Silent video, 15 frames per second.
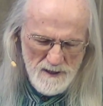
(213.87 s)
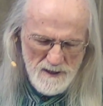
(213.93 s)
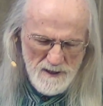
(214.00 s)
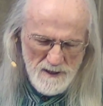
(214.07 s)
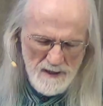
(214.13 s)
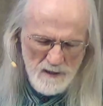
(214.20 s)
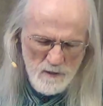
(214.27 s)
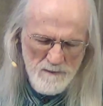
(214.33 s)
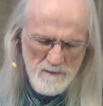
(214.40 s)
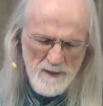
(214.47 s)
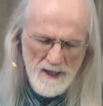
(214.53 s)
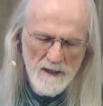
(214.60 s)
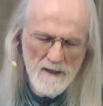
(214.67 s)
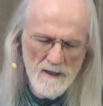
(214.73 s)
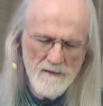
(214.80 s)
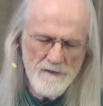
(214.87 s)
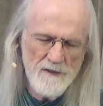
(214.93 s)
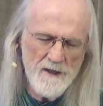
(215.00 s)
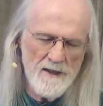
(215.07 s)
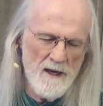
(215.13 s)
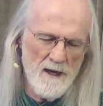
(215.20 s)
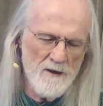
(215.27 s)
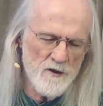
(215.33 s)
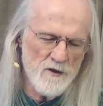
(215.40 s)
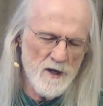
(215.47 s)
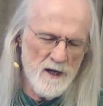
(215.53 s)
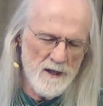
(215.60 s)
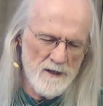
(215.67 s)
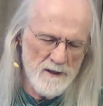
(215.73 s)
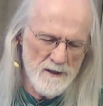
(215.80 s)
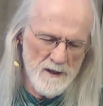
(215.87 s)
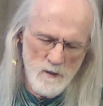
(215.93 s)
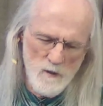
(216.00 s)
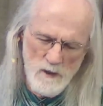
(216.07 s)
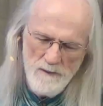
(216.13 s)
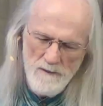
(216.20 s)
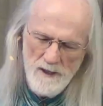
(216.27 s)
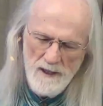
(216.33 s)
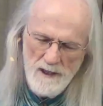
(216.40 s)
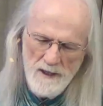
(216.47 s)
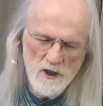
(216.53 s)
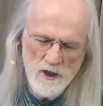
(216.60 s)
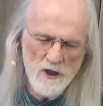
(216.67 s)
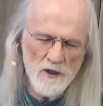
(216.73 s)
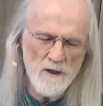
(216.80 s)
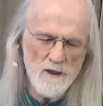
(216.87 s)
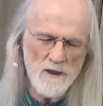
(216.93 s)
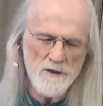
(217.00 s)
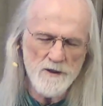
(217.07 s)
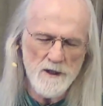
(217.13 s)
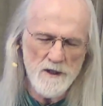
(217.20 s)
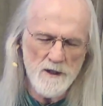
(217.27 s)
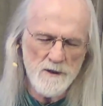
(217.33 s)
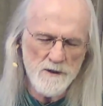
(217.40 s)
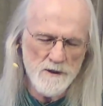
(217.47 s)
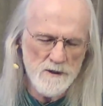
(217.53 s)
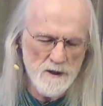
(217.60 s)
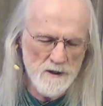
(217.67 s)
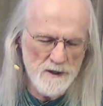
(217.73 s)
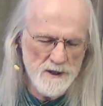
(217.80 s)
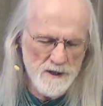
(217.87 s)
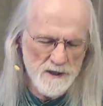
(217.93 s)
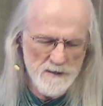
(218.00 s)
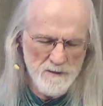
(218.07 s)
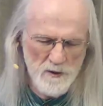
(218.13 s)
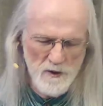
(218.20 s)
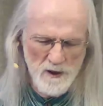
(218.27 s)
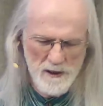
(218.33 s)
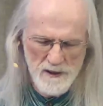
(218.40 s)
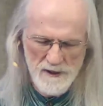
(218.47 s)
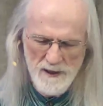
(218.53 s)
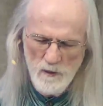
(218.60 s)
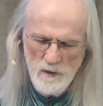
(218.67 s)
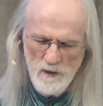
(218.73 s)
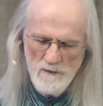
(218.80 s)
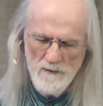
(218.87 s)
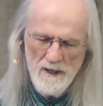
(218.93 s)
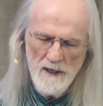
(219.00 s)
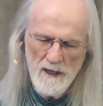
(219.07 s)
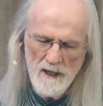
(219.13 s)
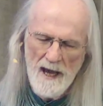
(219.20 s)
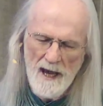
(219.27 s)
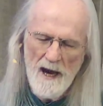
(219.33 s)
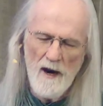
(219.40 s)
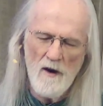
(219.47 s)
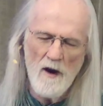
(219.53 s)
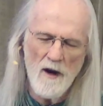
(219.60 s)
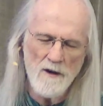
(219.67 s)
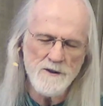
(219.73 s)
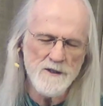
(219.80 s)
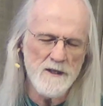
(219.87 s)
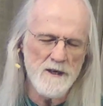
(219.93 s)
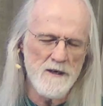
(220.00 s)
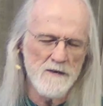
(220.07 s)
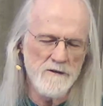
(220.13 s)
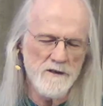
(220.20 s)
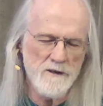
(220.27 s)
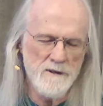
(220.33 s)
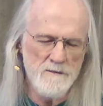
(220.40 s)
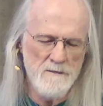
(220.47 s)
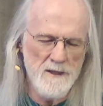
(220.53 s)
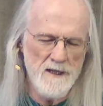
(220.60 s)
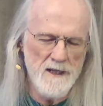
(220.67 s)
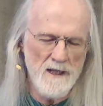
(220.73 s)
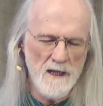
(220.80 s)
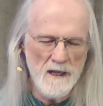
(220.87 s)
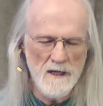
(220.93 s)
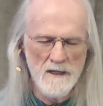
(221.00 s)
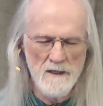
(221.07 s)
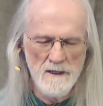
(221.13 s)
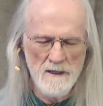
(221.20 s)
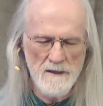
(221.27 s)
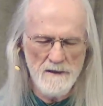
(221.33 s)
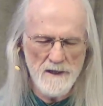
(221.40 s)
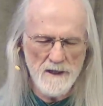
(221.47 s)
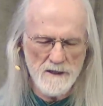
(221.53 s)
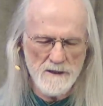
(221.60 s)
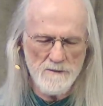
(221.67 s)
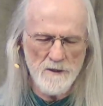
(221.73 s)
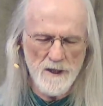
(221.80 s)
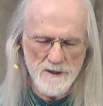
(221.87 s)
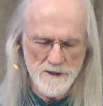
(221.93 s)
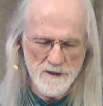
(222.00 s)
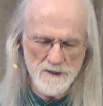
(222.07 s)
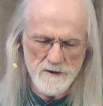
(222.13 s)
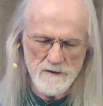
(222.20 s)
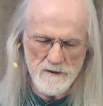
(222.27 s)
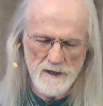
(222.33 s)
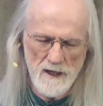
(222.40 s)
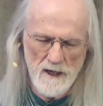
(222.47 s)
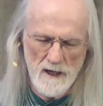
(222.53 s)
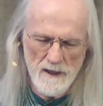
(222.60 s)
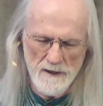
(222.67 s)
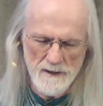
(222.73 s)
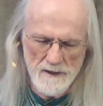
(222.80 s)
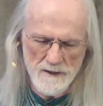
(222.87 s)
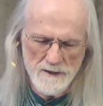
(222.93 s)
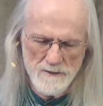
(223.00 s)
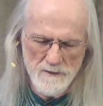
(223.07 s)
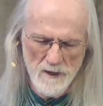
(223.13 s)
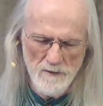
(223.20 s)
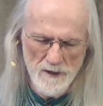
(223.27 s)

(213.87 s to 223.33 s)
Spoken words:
That we may lift the downtrodden, that we may encourage those who are disappointed, that we may allow ourselves to be the expressions of God in this moment.